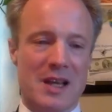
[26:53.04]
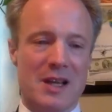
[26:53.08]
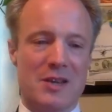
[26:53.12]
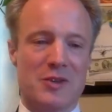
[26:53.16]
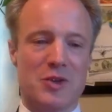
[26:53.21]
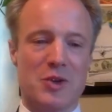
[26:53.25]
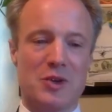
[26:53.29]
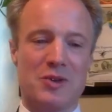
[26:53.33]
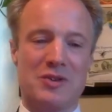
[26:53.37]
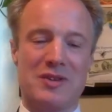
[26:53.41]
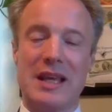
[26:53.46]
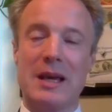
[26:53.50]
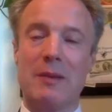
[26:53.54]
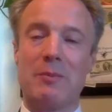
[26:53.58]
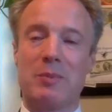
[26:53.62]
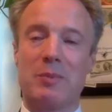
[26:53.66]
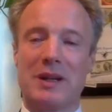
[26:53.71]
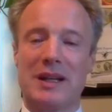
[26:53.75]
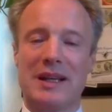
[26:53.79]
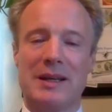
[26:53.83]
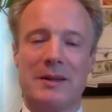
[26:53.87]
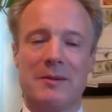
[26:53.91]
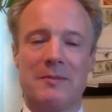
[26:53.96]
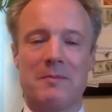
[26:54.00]
to
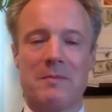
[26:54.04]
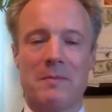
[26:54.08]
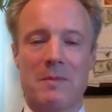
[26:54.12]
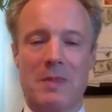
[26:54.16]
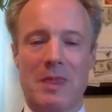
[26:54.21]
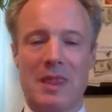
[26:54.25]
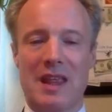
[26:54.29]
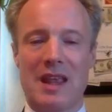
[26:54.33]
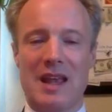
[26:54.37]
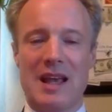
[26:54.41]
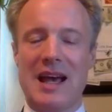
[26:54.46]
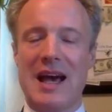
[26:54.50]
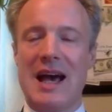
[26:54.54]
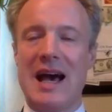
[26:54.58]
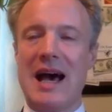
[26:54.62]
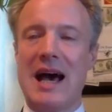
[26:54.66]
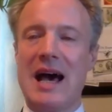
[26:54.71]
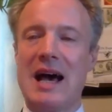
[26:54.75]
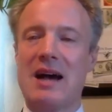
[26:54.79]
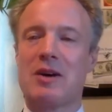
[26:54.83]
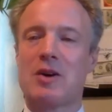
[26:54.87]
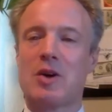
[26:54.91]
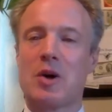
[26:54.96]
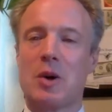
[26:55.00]
deeply
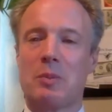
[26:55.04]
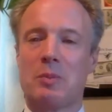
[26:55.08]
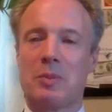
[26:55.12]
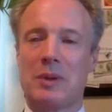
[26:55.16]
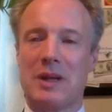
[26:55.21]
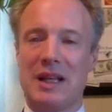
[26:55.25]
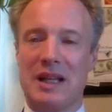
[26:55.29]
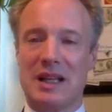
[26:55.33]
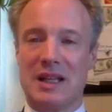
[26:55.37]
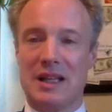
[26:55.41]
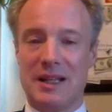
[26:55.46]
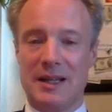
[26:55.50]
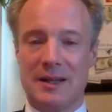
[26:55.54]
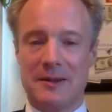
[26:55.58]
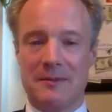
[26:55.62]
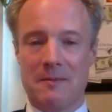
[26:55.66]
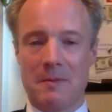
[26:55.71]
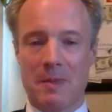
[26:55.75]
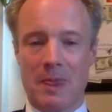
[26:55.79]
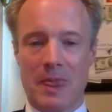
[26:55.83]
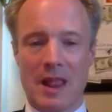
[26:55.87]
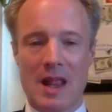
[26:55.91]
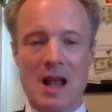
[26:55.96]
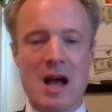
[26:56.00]
and completely
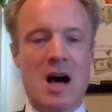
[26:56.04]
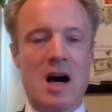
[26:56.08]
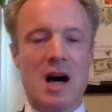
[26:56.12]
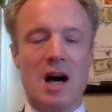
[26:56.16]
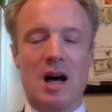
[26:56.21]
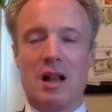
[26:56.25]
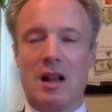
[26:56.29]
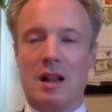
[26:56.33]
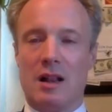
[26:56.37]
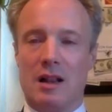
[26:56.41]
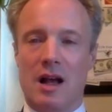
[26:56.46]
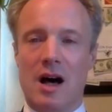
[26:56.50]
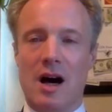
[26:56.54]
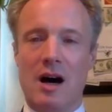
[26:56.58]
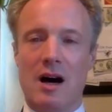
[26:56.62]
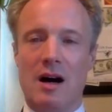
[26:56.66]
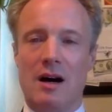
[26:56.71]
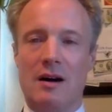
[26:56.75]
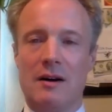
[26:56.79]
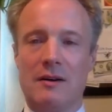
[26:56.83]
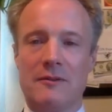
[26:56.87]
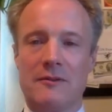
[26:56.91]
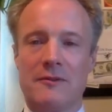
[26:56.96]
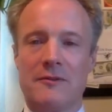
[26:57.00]

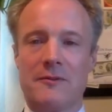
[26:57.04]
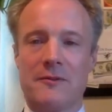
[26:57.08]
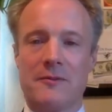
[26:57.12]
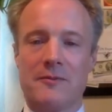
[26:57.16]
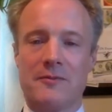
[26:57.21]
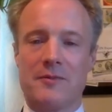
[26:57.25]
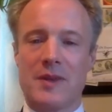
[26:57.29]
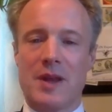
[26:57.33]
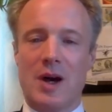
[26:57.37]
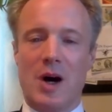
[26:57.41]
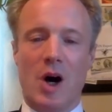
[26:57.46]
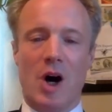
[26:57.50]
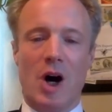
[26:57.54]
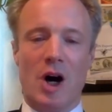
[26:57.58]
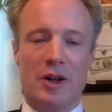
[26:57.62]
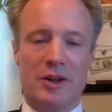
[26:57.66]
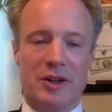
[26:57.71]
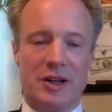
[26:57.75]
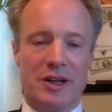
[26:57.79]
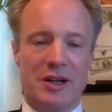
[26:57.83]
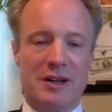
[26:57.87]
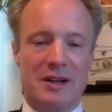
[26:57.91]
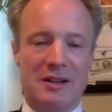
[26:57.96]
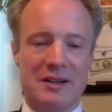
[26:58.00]
love,
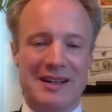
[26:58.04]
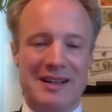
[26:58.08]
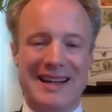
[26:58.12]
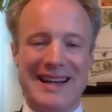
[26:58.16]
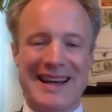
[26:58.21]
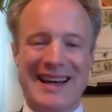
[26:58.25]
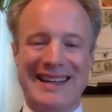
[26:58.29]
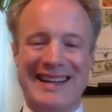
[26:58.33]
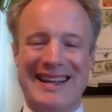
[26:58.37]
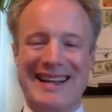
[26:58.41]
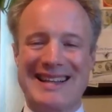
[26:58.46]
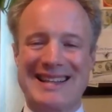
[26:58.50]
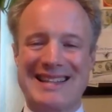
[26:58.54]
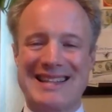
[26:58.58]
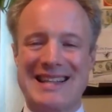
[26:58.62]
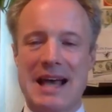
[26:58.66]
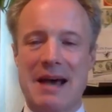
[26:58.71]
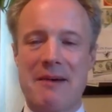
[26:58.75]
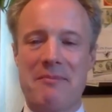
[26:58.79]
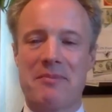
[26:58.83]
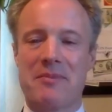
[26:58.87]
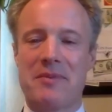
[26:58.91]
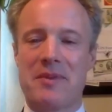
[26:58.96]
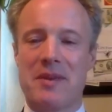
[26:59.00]
honor, and
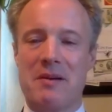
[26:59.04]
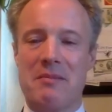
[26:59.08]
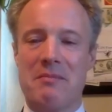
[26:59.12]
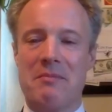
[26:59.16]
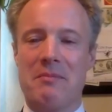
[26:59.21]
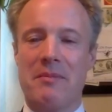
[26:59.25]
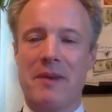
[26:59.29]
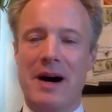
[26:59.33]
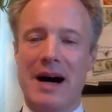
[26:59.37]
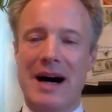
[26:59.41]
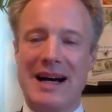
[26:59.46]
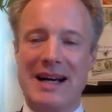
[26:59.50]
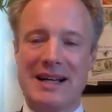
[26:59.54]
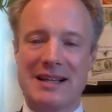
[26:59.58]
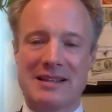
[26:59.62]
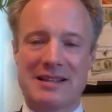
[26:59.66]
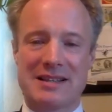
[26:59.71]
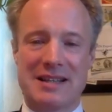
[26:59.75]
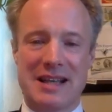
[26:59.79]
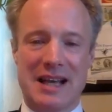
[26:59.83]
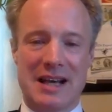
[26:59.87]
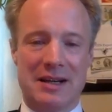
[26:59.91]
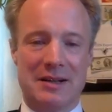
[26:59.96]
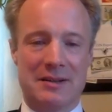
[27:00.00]
accept
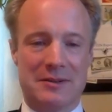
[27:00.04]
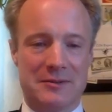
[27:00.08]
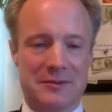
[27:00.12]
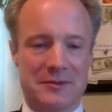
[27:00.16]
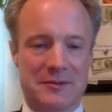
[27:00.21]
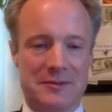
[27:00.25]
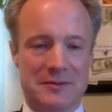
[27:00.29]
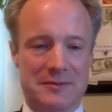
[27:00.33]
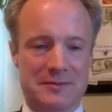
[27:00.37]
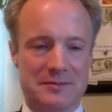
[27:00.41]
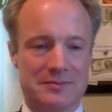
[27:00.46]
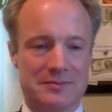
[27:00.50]
myself.